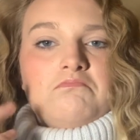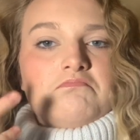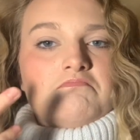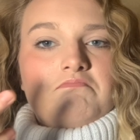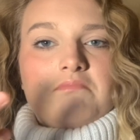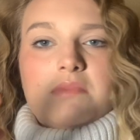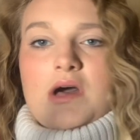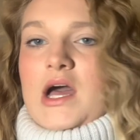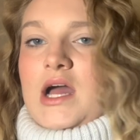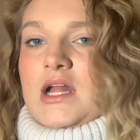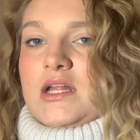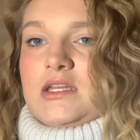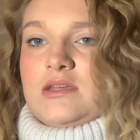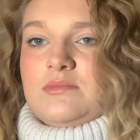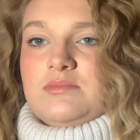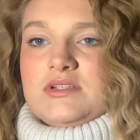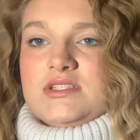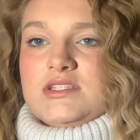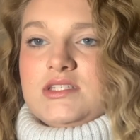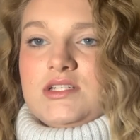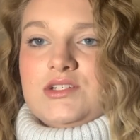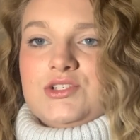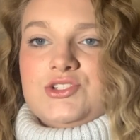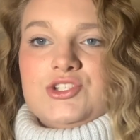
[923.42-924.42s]
body
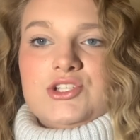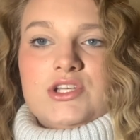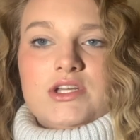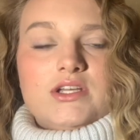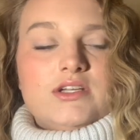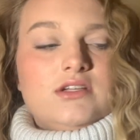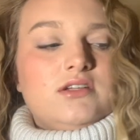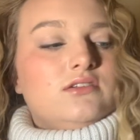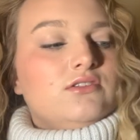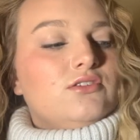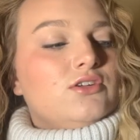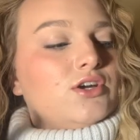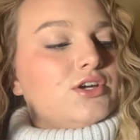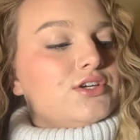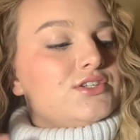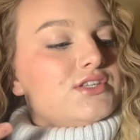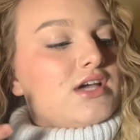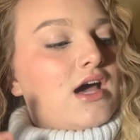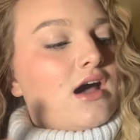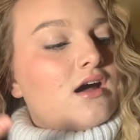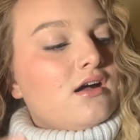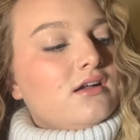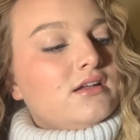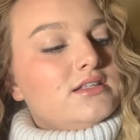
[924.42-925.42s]
position. Her
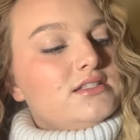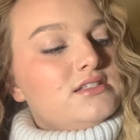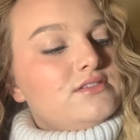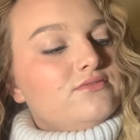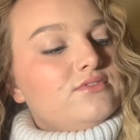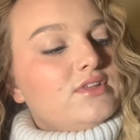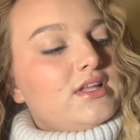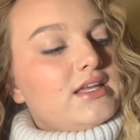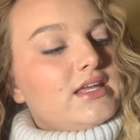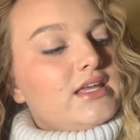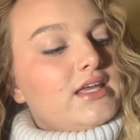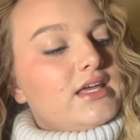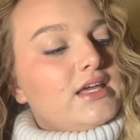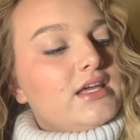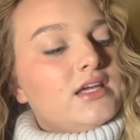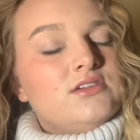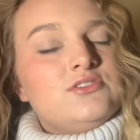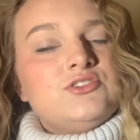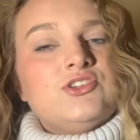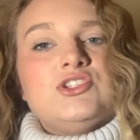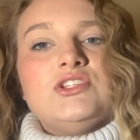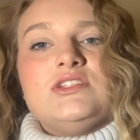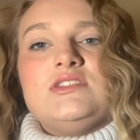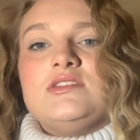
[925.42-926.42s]
tongue is flicking,
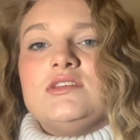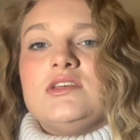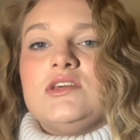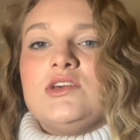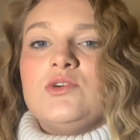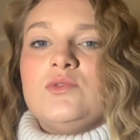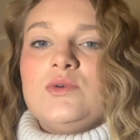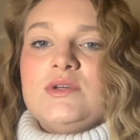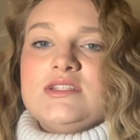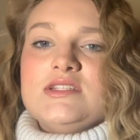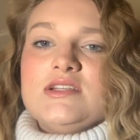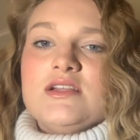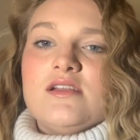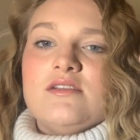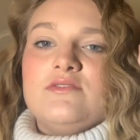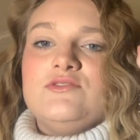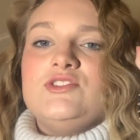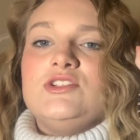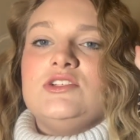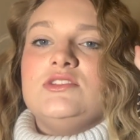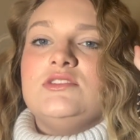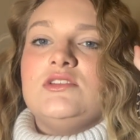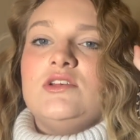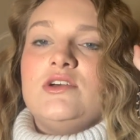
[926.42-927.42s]
she's inquisitive,
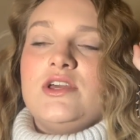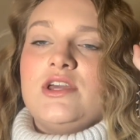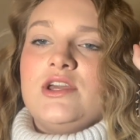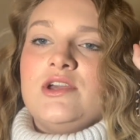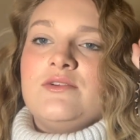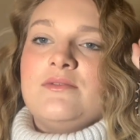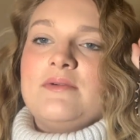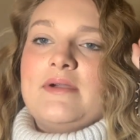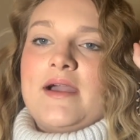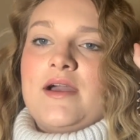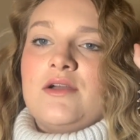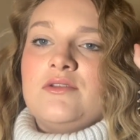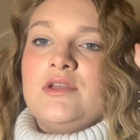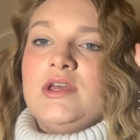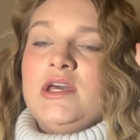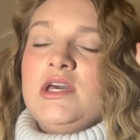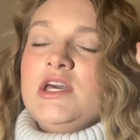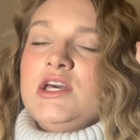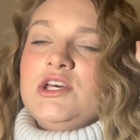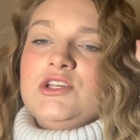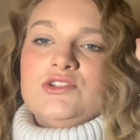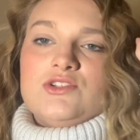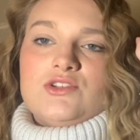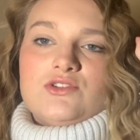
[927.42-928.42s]
she's looking around.
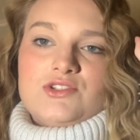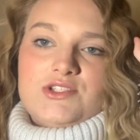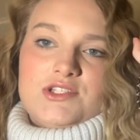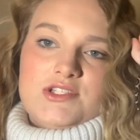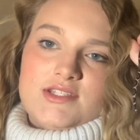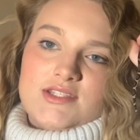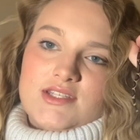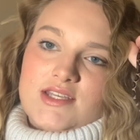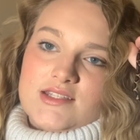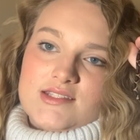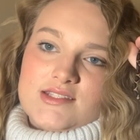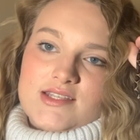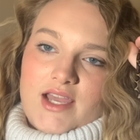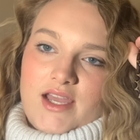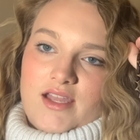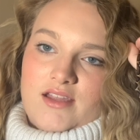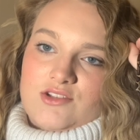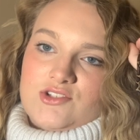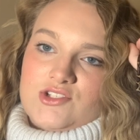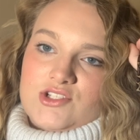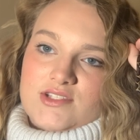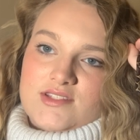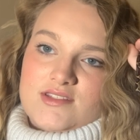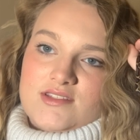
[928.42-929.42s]
So she's content
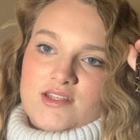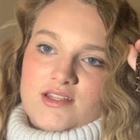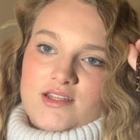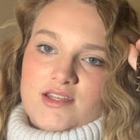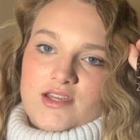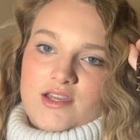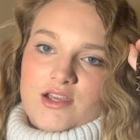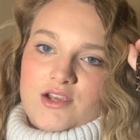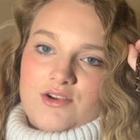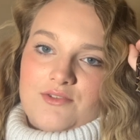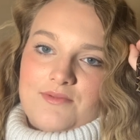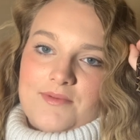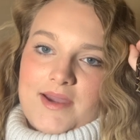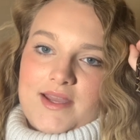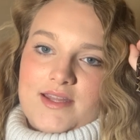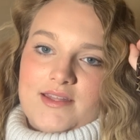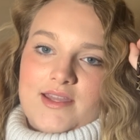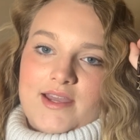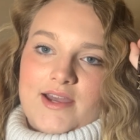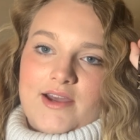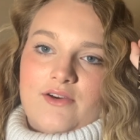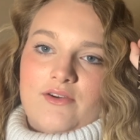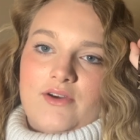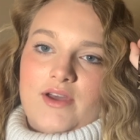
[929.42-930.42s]
just sitting here right
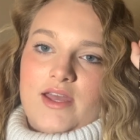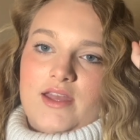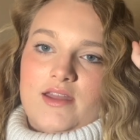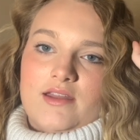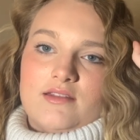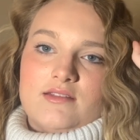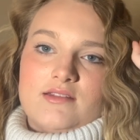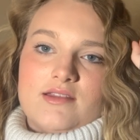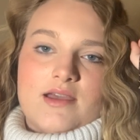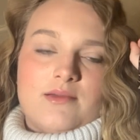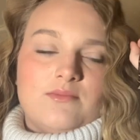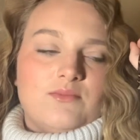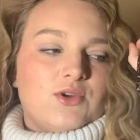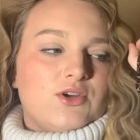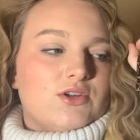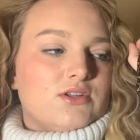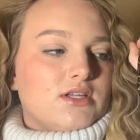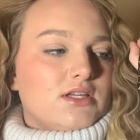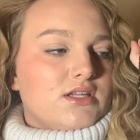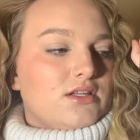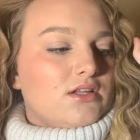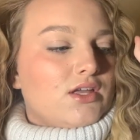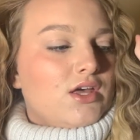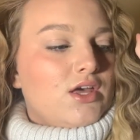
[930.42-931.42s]
now, and I'm good
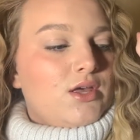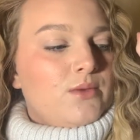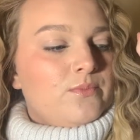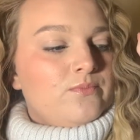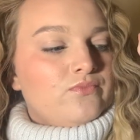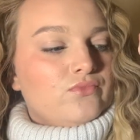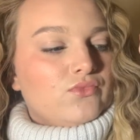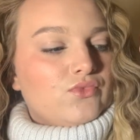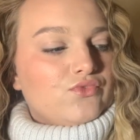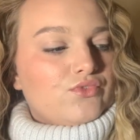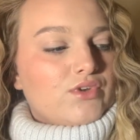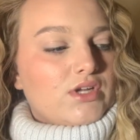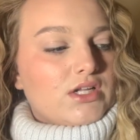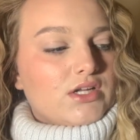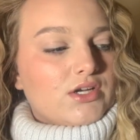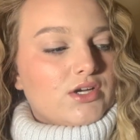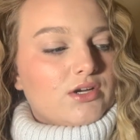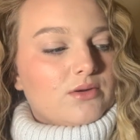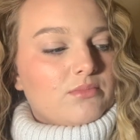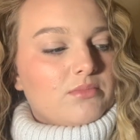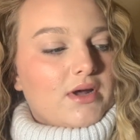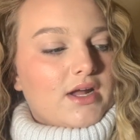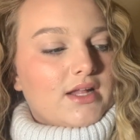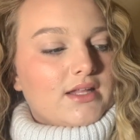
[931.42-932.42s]
at reading
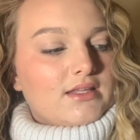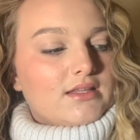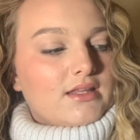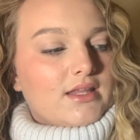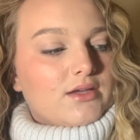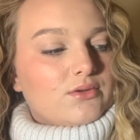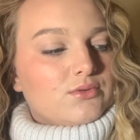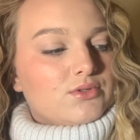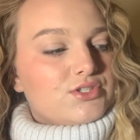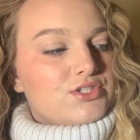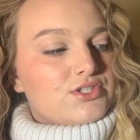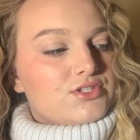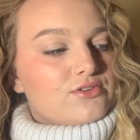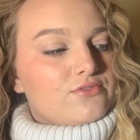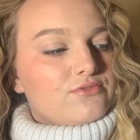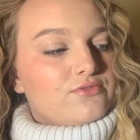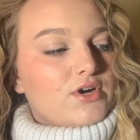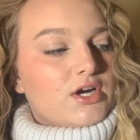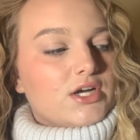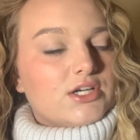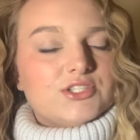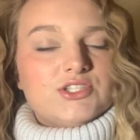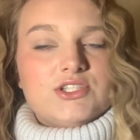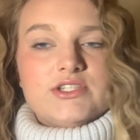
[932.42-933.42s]
her body language so
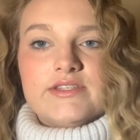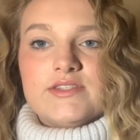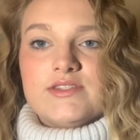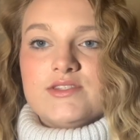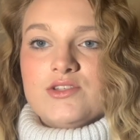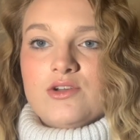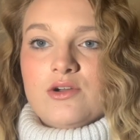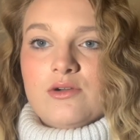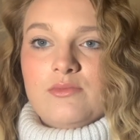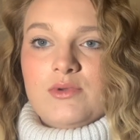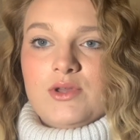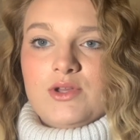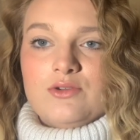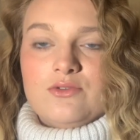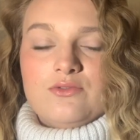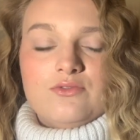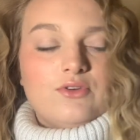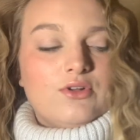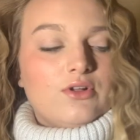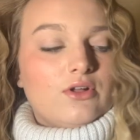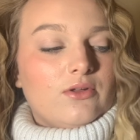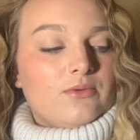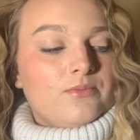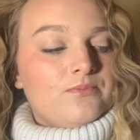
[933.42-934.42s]
far. She is so
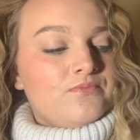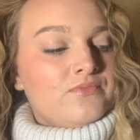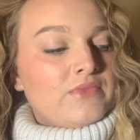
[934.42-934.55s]
beautiful.